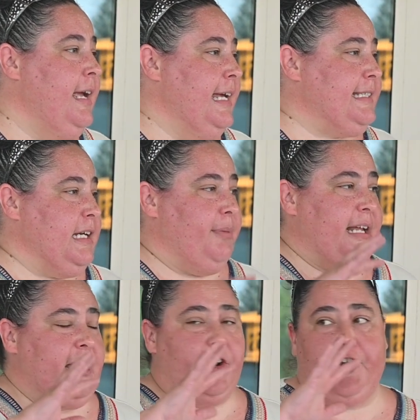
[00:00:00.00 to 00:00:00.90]
Is
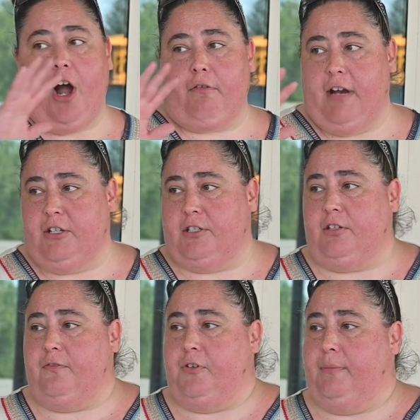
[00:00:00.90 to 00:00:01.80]
anybody here not
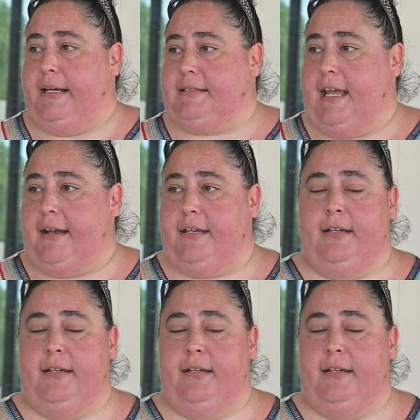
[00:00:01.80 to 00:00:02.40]
registered for the bus yet?